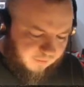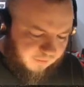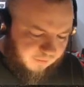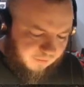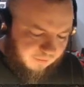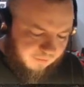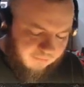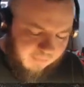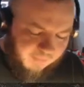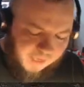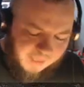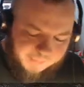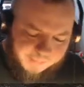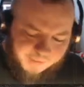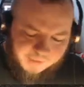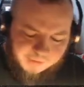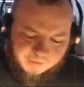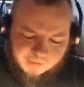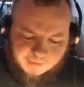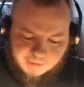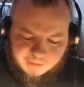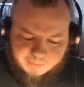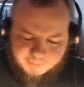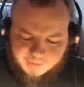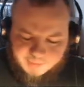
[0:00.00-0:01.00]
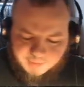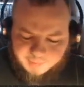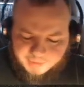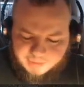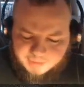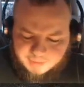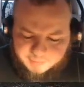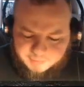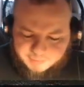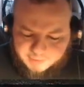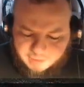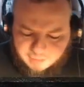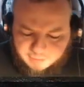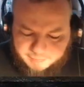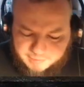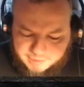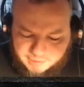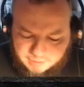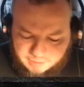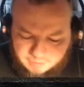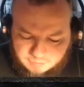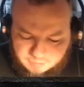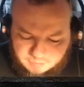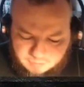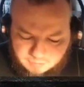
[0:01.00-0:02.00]
Might be looking to sell my Space Marine army
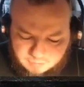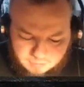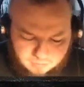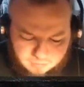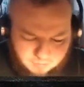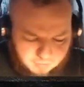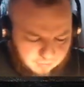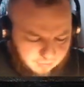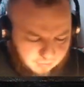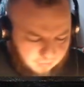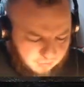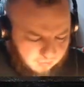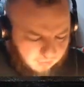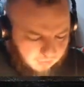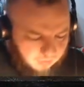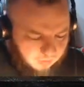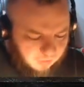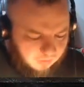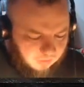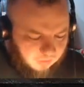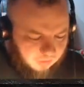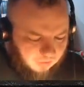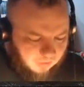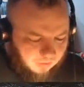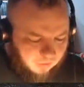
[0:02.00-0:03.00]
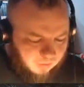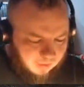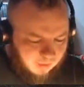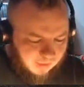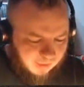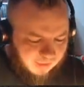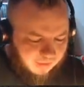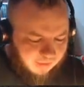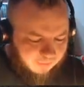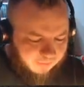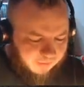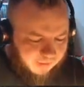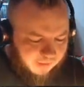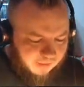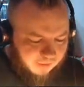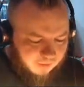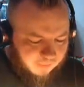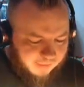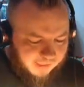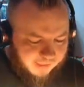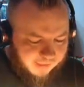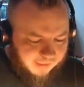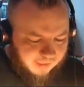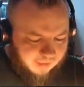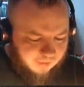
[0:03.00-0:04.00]
though. I keep thinking
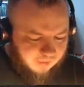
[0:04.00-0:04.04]
about it.